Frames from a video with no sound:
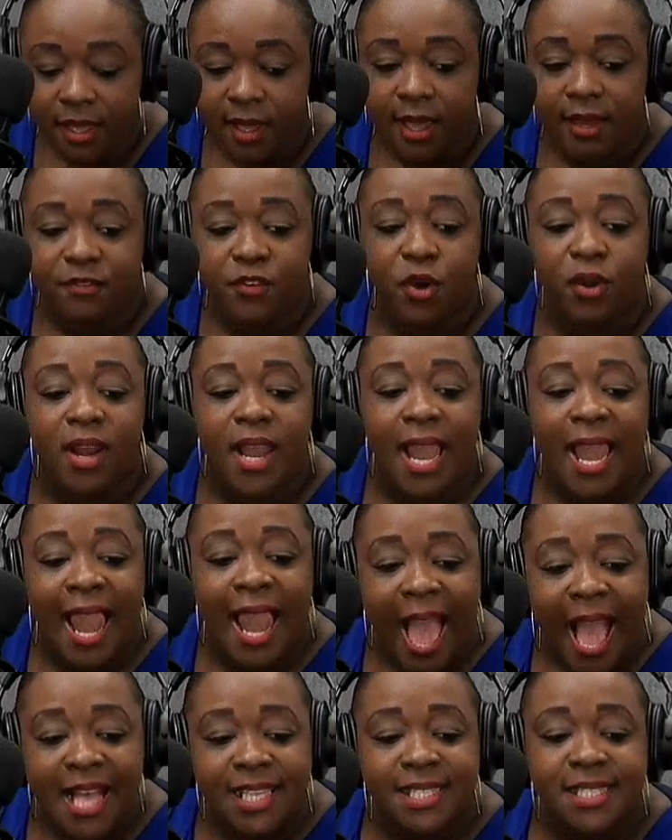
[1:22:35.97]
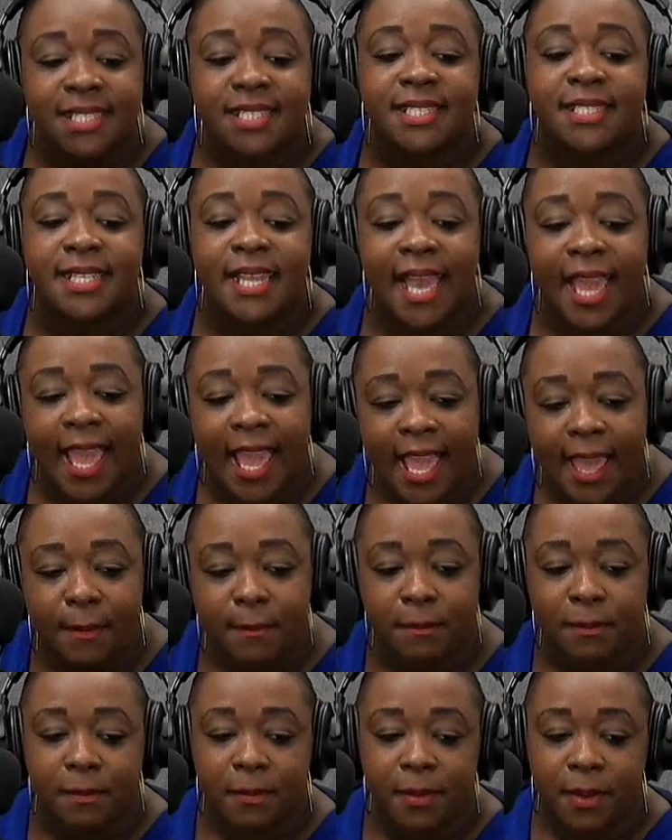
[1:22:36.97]
If your last
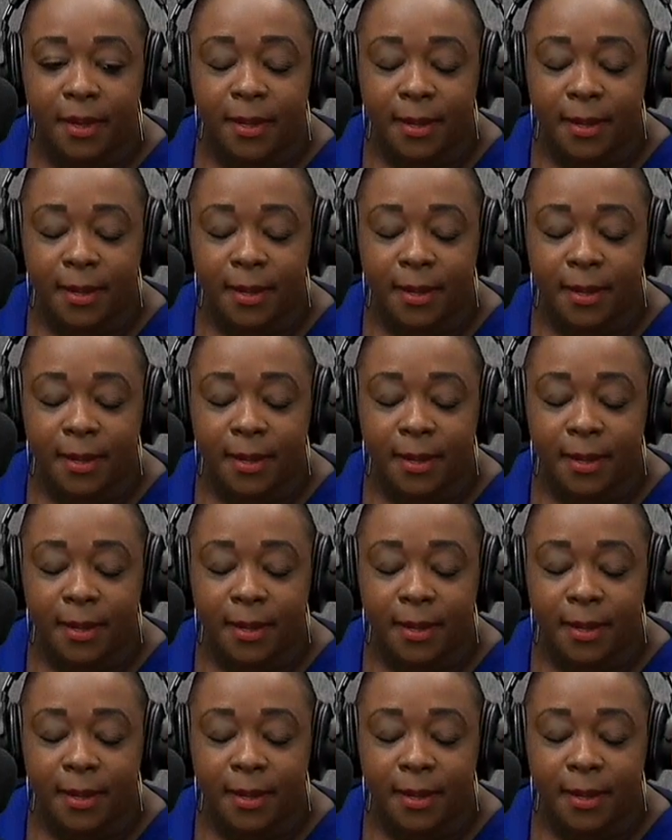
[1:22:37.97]
name